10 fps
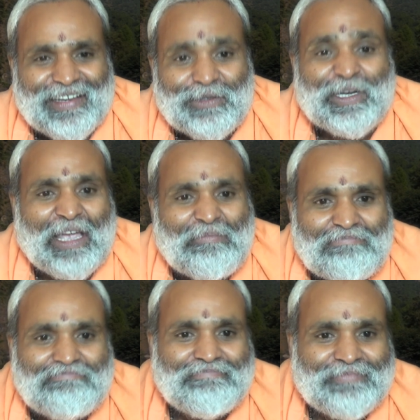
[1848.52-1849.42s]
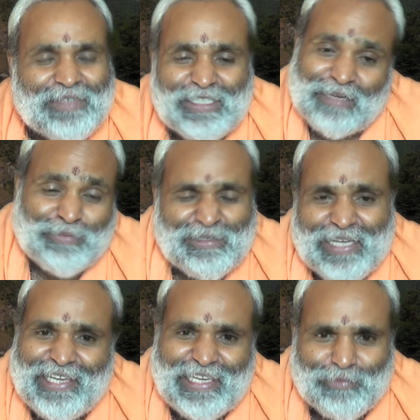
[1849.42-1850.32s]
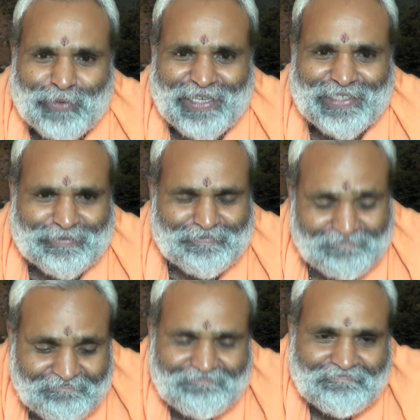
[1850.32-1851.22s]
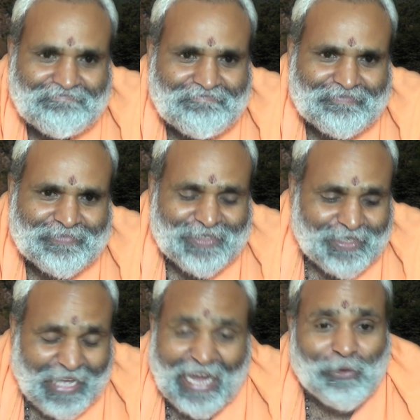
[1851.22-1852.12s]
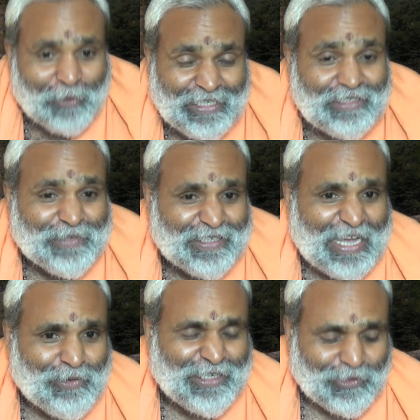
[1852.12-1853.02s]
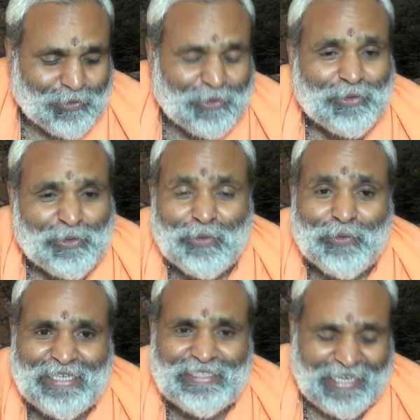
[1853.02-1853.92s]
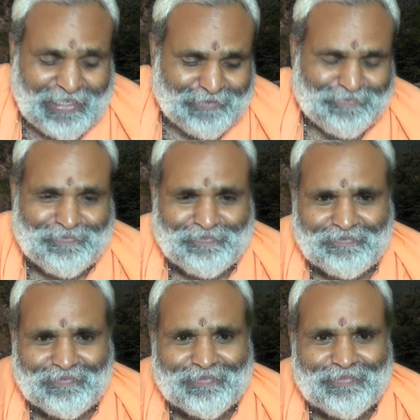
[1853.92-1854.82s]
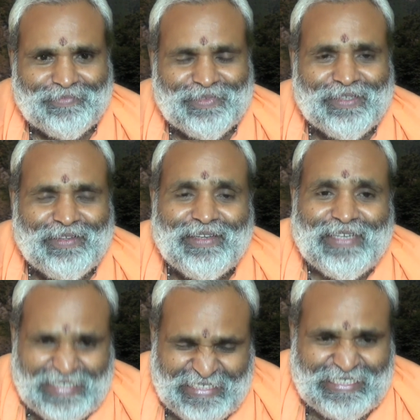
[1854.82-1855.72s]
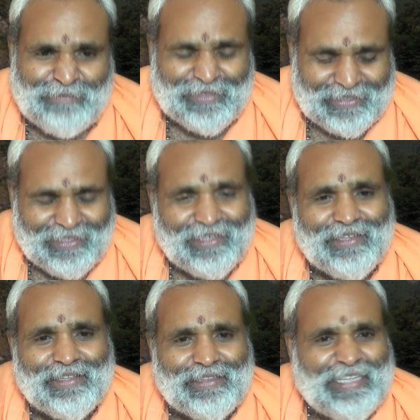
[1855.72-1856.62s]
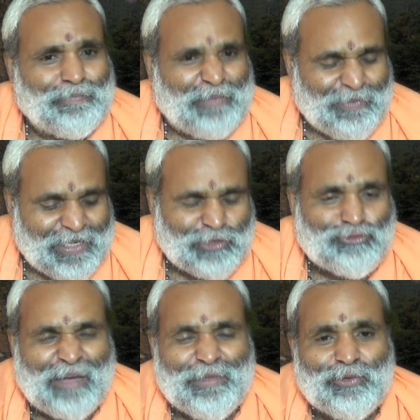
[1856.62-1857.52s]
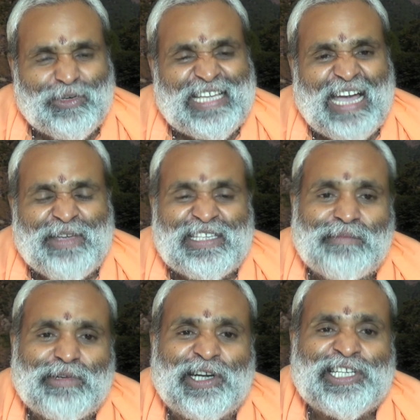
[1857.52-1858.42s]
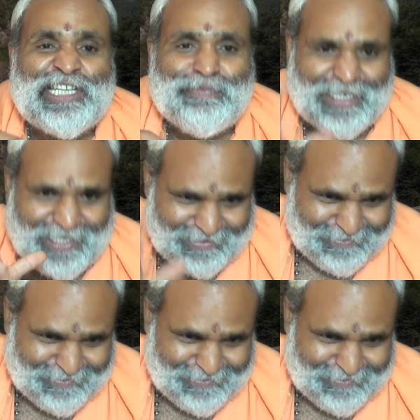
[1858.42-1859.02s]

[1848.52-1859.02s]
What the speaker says: Okay, because sometimes I keep quiet. And what is because I wanted to know? Do you know what is that? It seems that previous Swami was having some constipation.